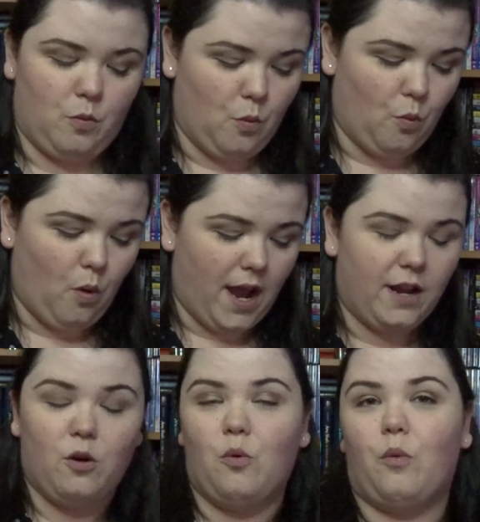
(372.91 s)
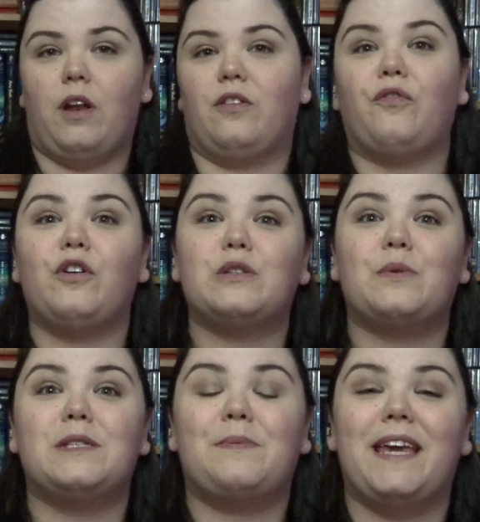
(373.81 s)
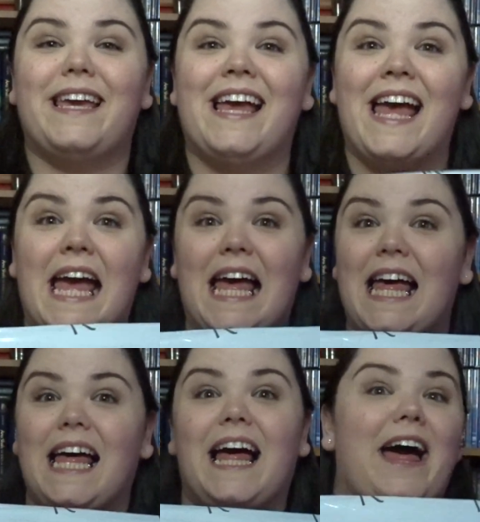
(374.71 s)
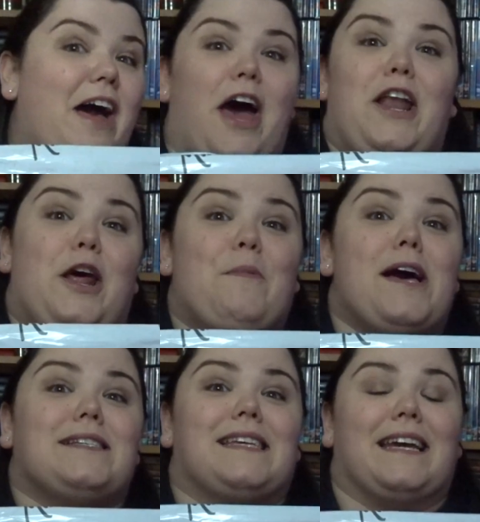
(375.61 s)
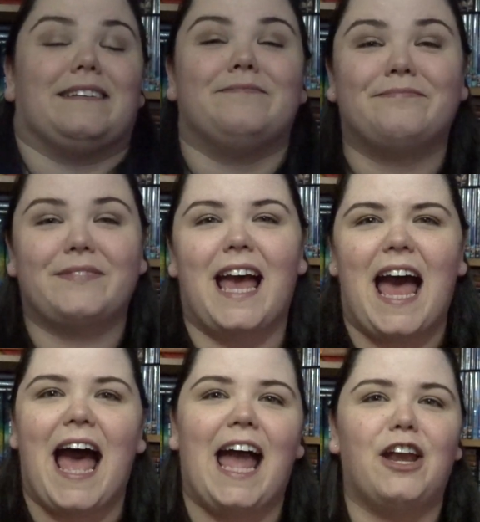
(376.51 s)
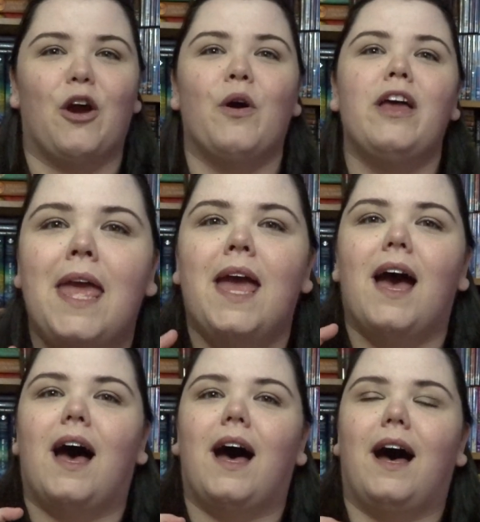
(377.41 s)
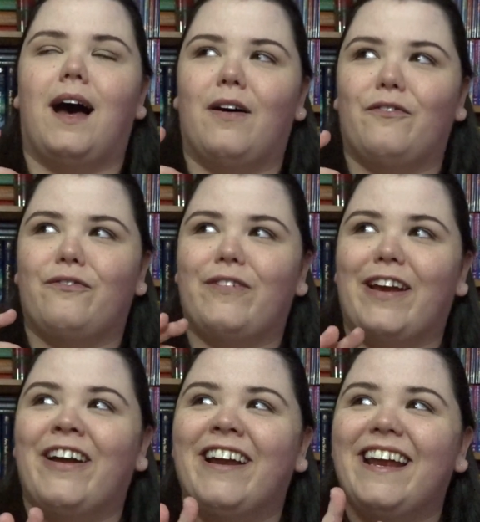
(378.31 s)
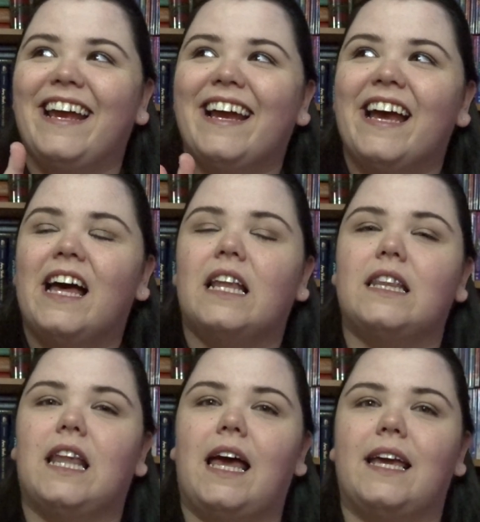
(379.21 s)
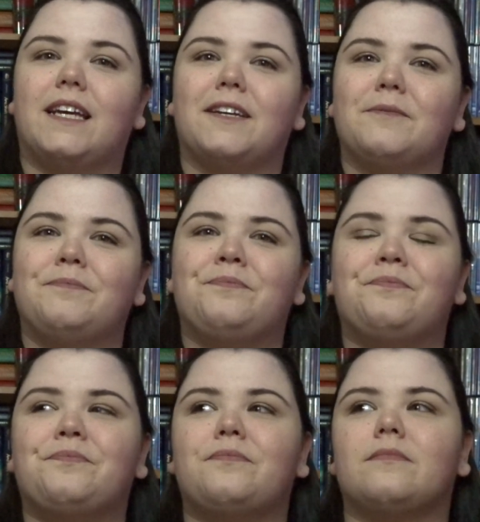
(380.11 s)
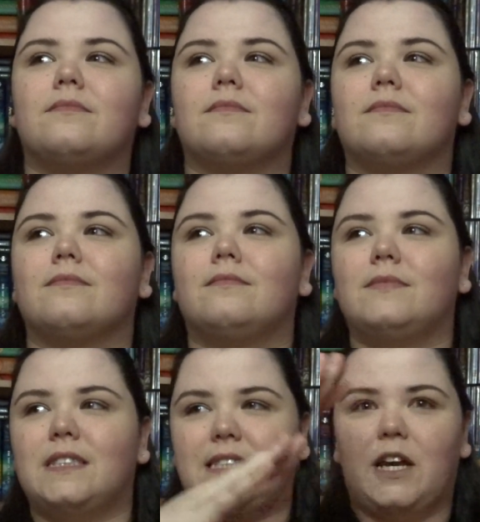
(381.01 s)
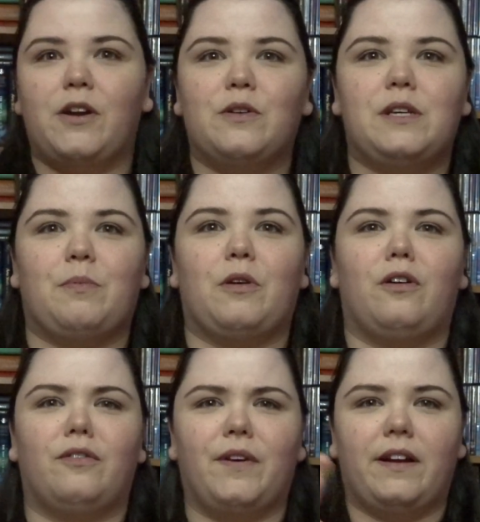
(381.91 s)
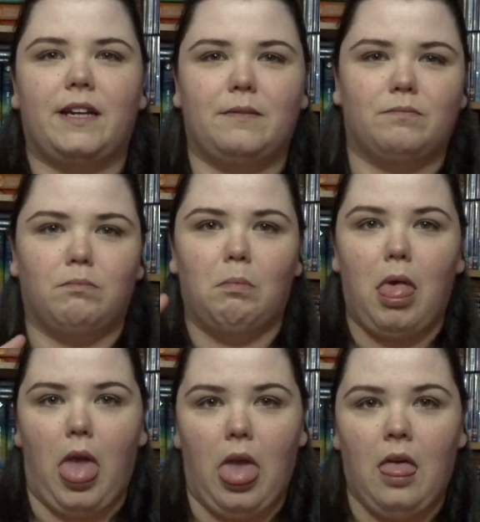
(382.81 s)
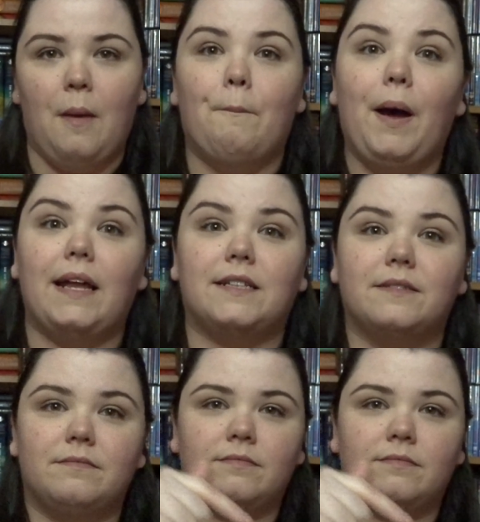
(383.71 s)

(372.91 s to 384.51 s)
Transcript: why don't one of the first ones be an unboxing? I know, very like stereotypical, very bleh. But